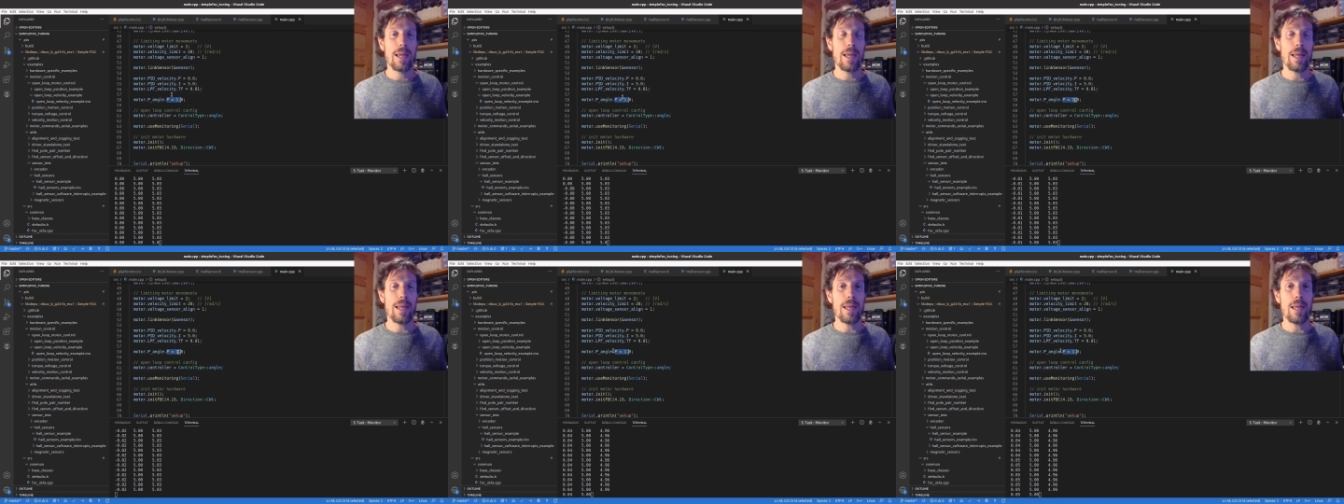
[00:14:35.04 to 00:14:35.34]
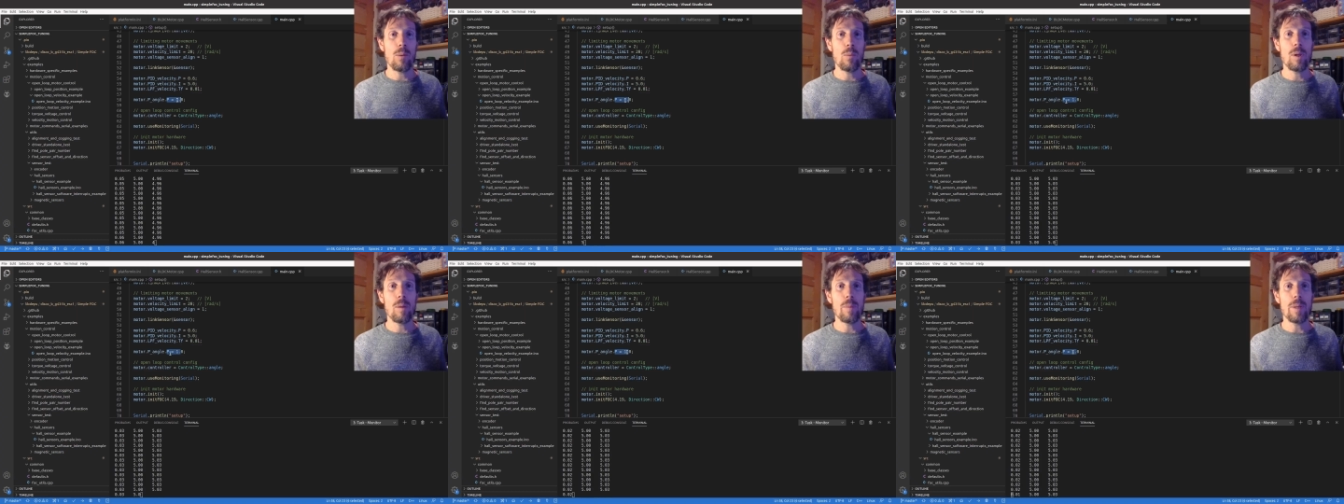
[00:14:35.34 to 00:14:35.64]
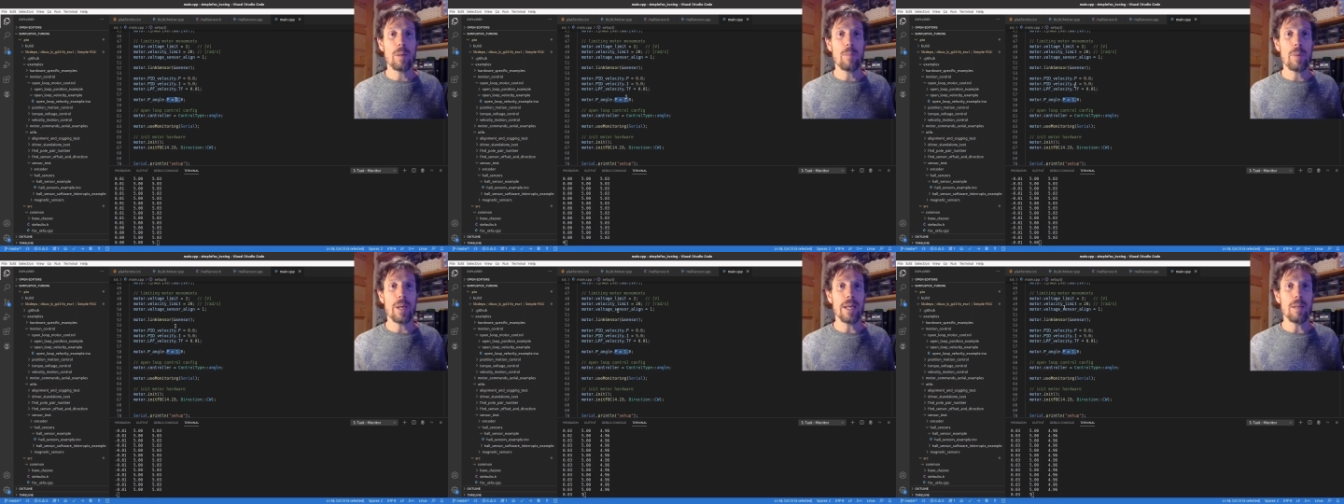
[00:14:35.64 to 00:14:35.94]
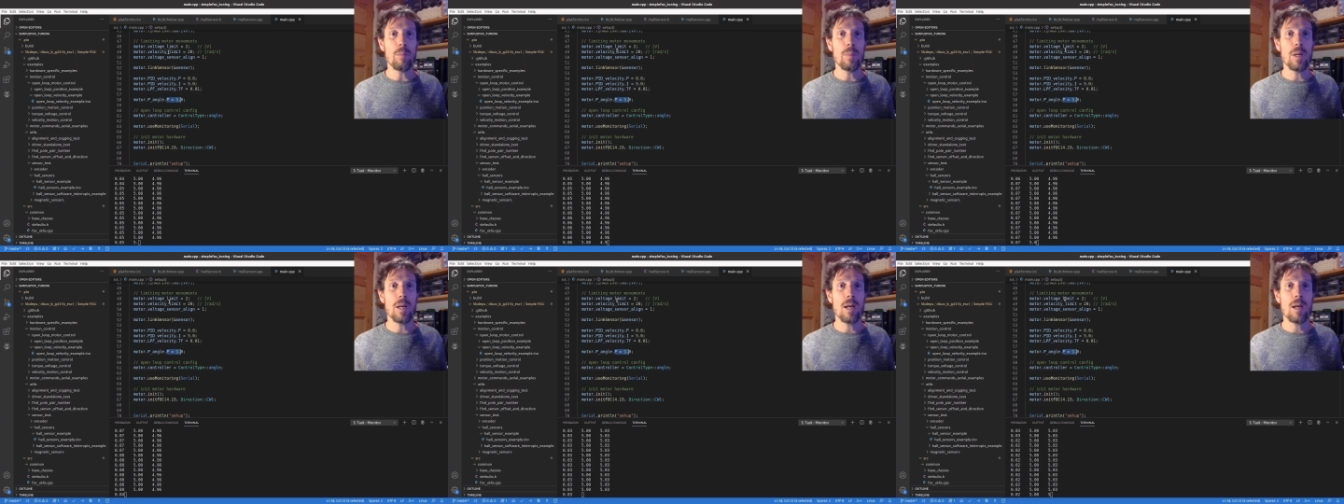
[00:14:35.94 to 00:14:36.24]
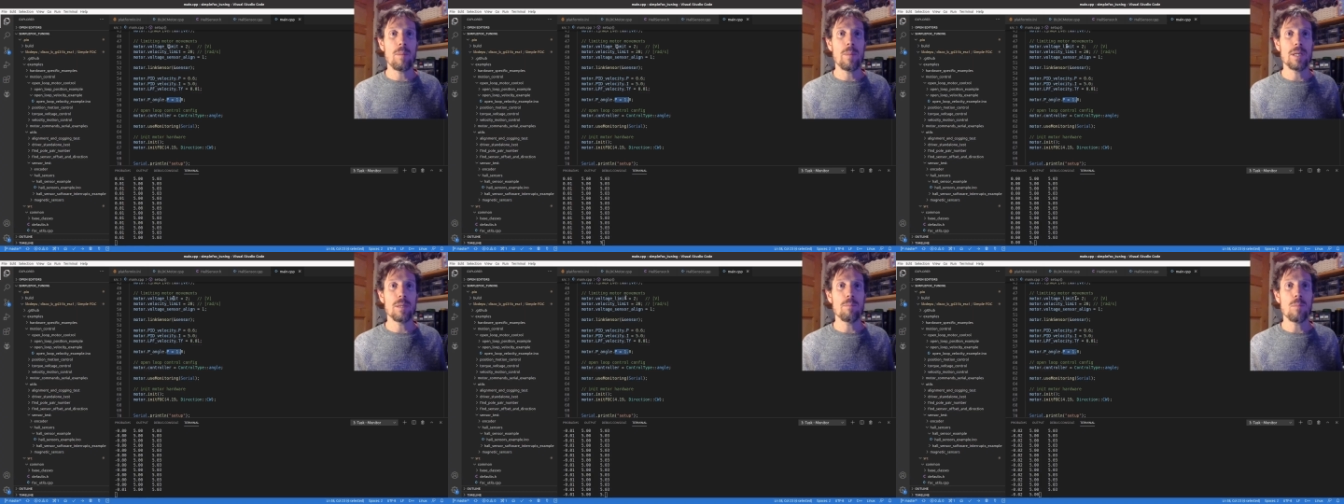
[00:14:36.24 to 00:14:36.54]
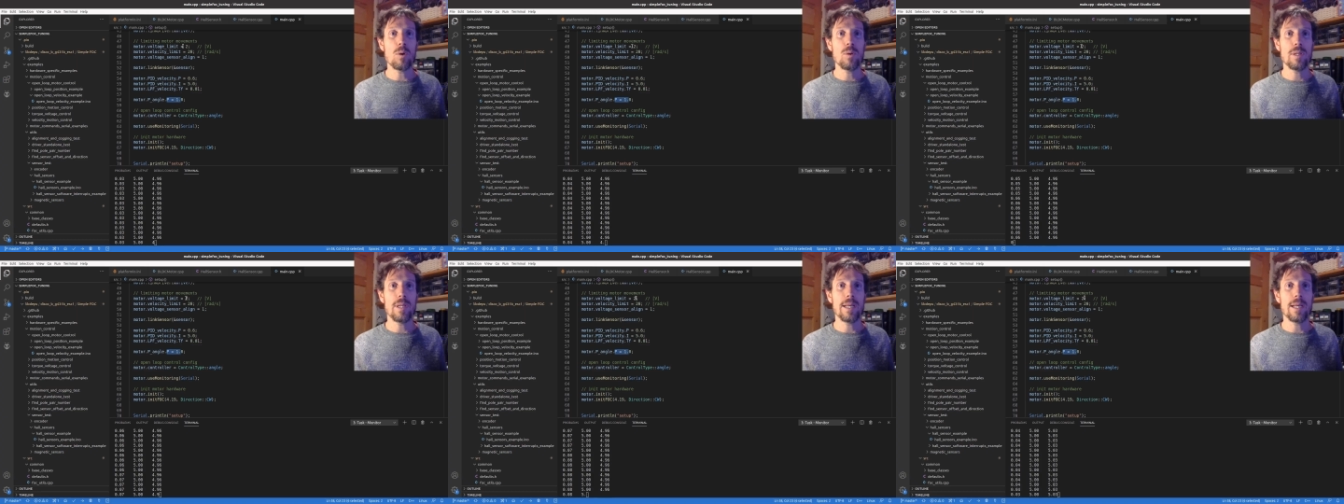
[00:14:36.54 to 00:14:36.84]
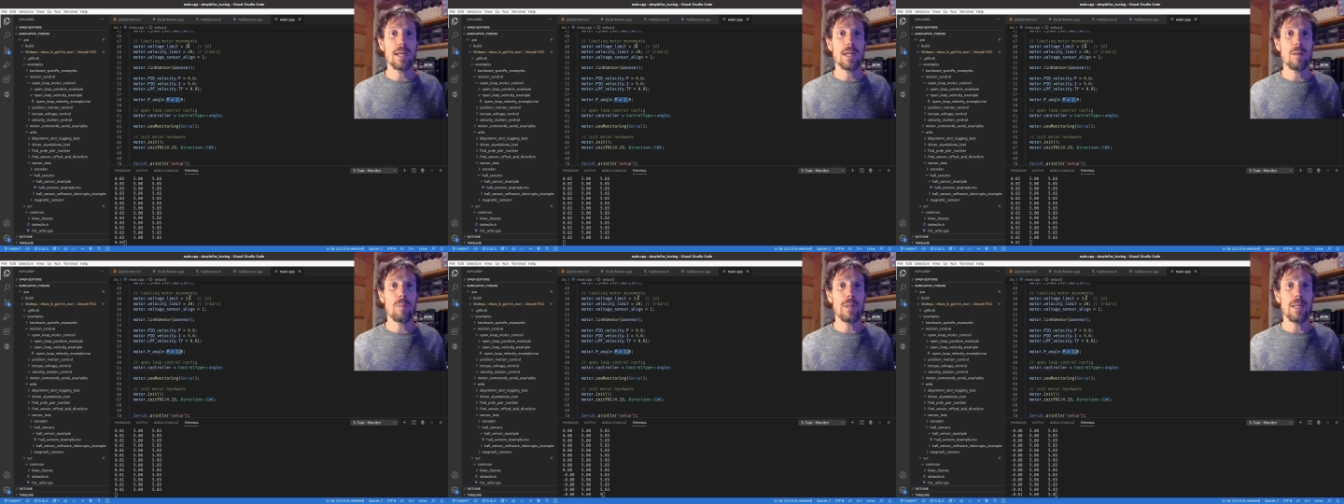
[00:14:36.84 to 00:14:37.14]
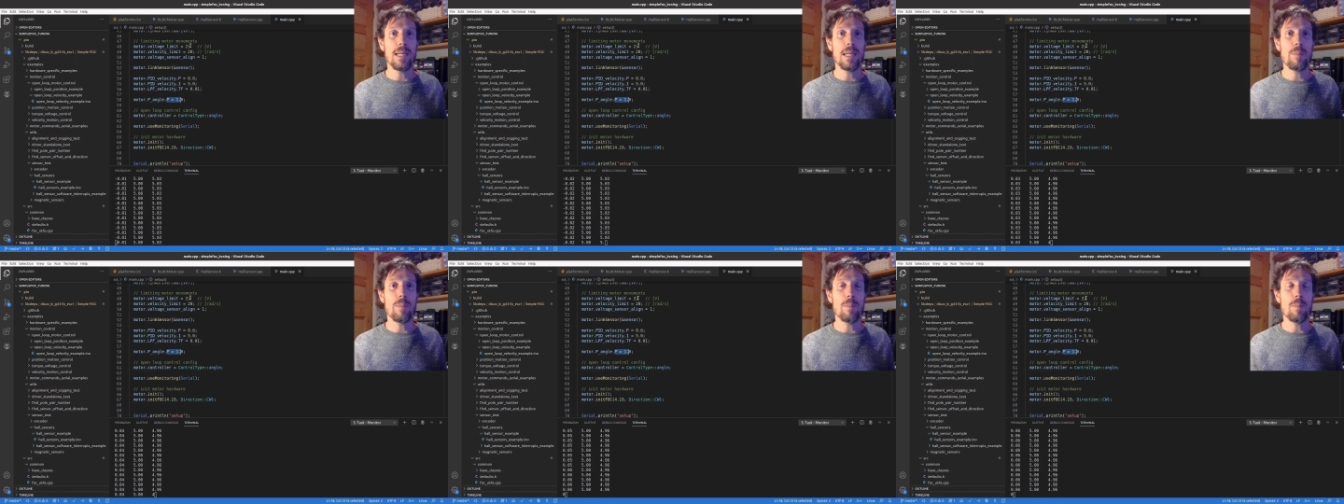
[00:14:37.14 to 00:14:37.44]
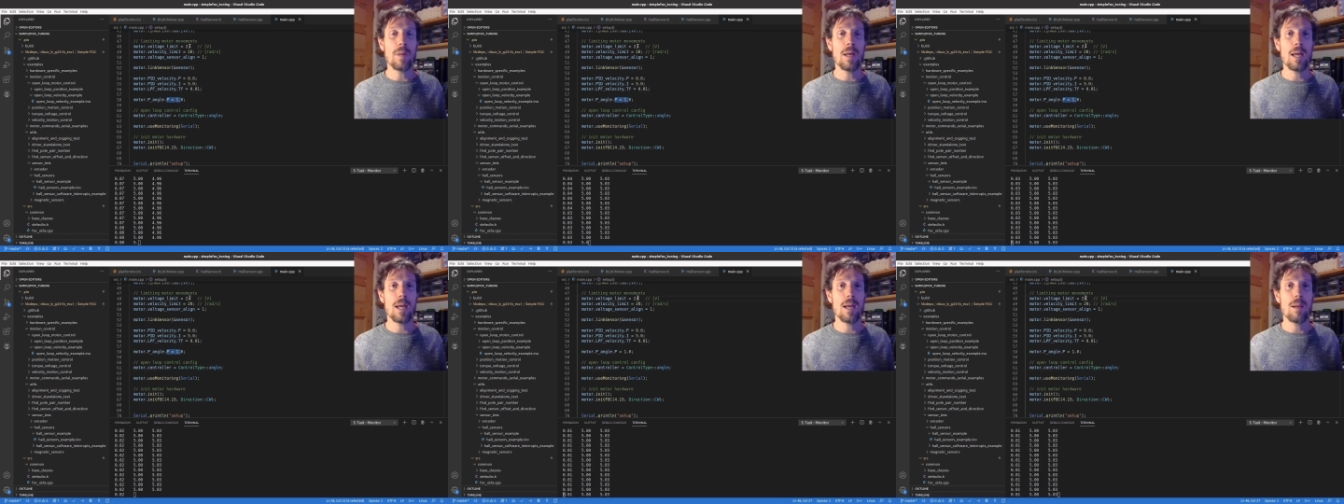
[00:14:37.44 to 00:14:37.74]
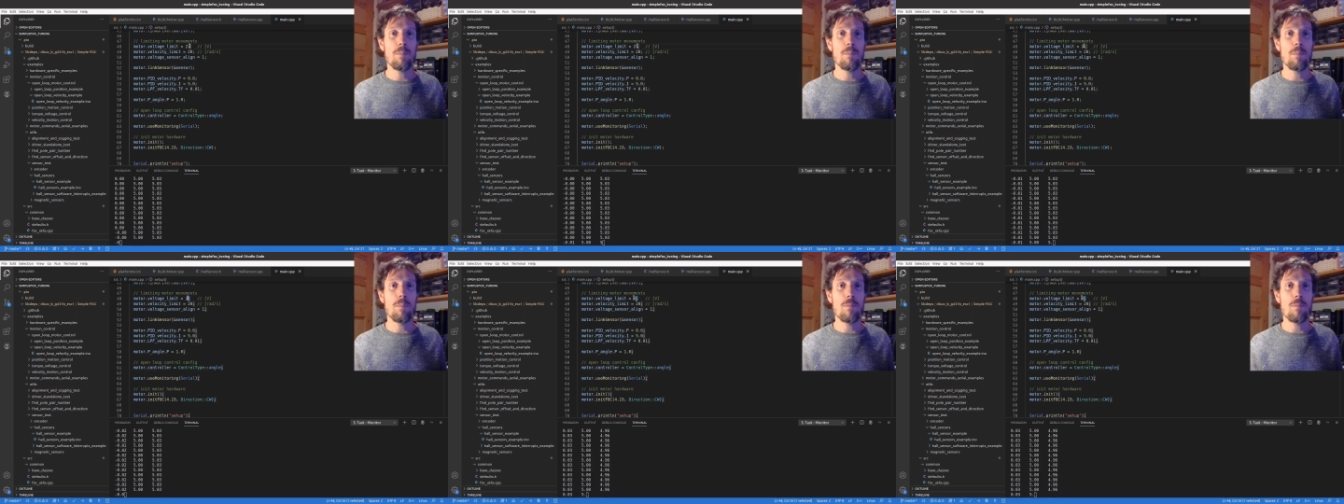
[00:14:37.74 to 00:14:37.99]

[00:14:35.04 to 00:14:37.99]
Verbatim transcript: it will be a bit, but um, it's mostly going to be lim uh,